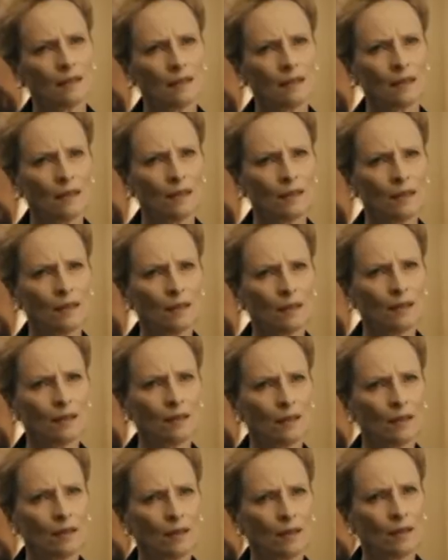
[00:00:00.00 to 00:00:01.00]
and
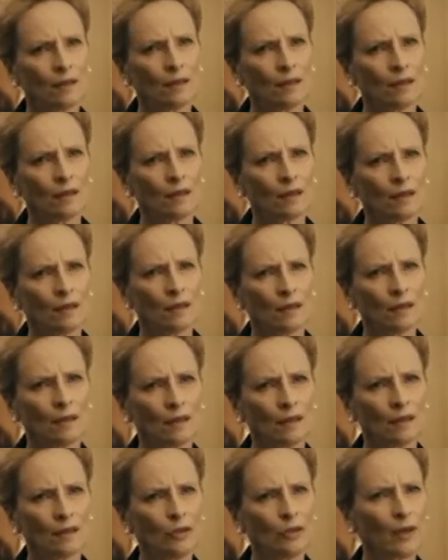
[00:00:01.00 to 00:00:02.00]
ICE is next in
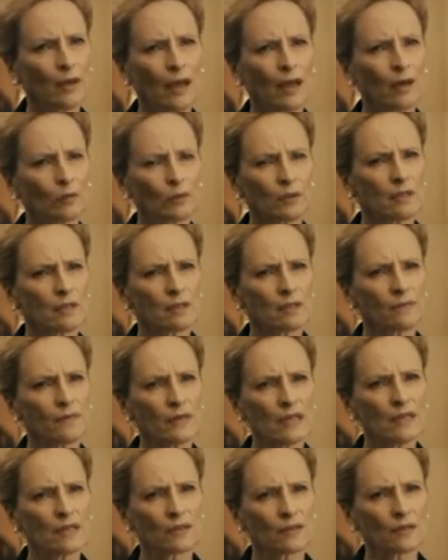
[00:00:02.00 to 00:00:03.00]
line. You can't release
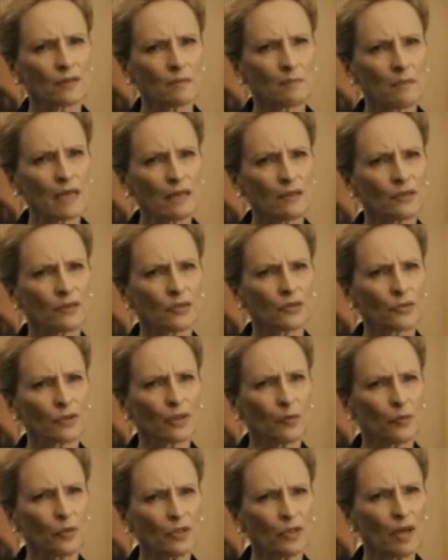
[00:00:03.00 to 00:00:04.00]
V into the
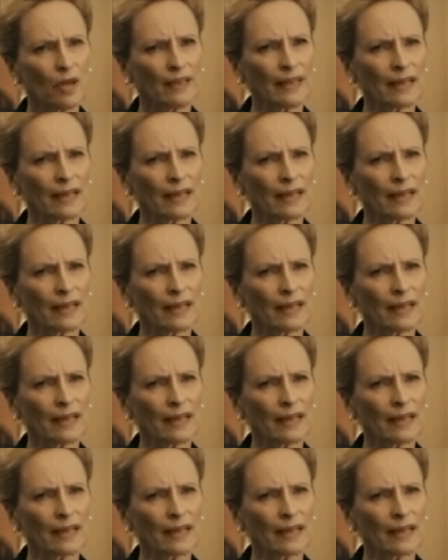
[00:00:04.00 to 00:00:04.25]
mainstream. We're talking